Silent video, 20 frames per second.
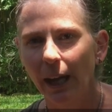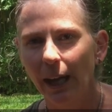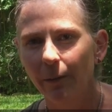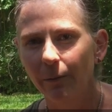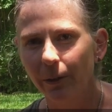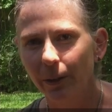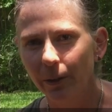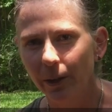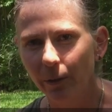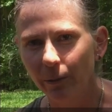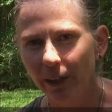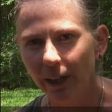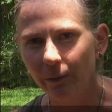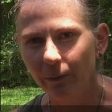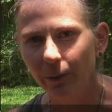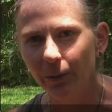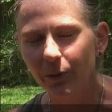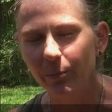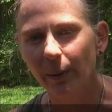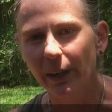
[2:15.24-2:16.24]
I'm very
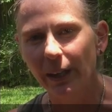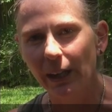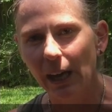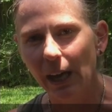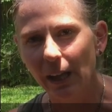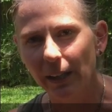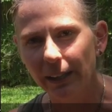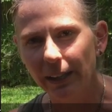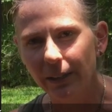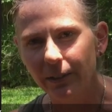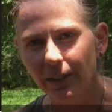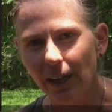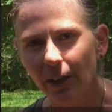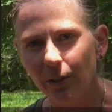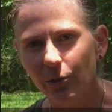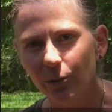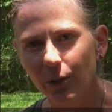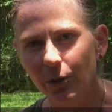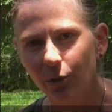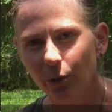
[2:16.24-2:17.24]
grateful to my colleague,
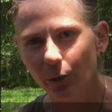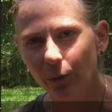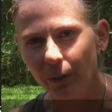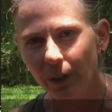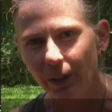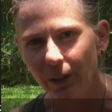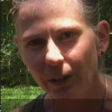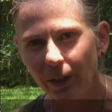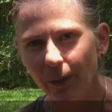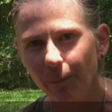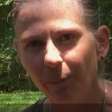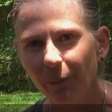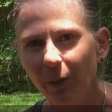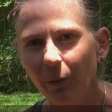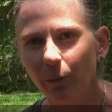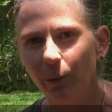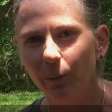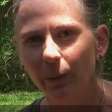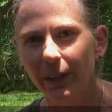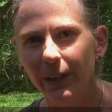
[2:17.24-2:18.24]
Dr. Introvigne,
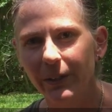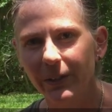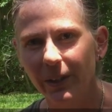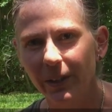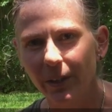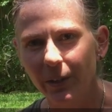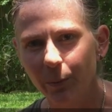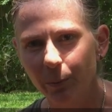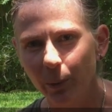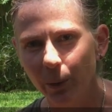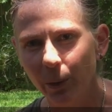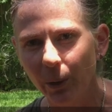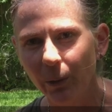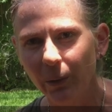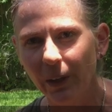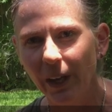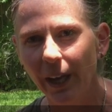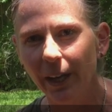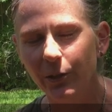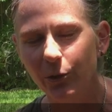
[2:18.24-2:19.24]
for releasing this
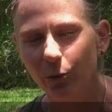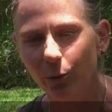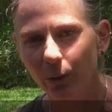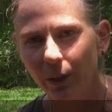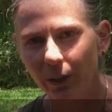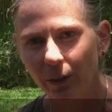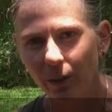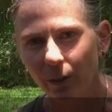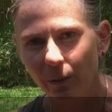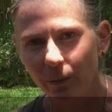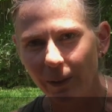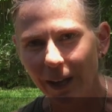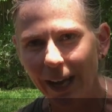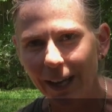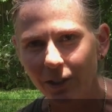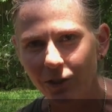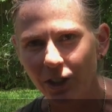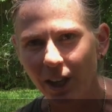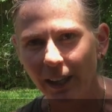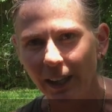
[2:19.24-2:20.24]
book that has critical
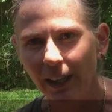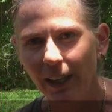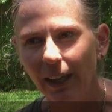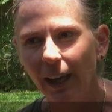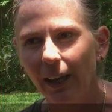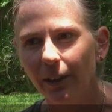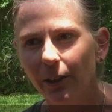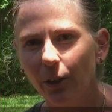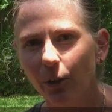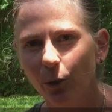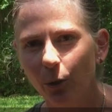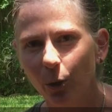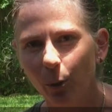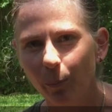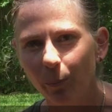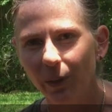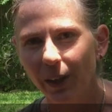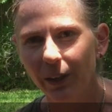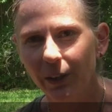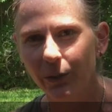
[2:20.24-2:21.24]
fact-checking on a
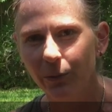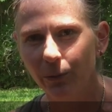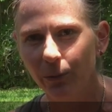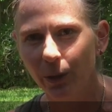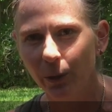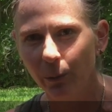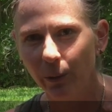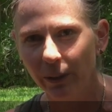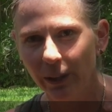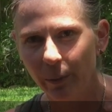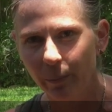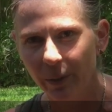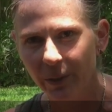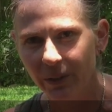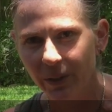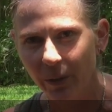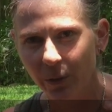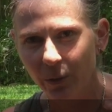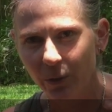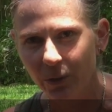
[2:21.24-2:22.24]
group that is frequently
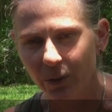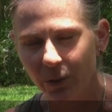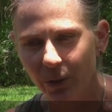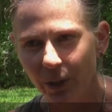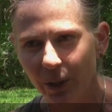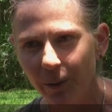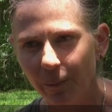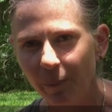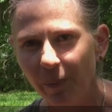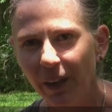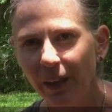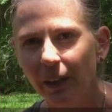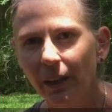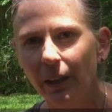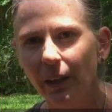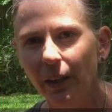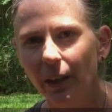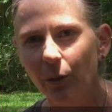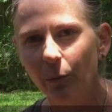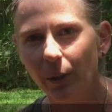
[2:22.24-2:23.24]
misunderstood
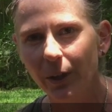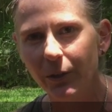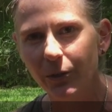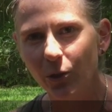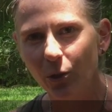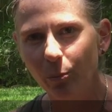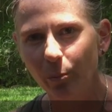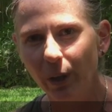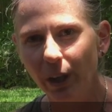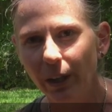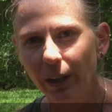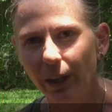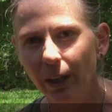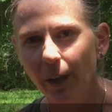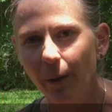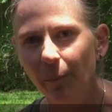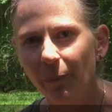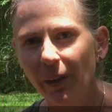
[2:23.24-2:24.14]
in Western media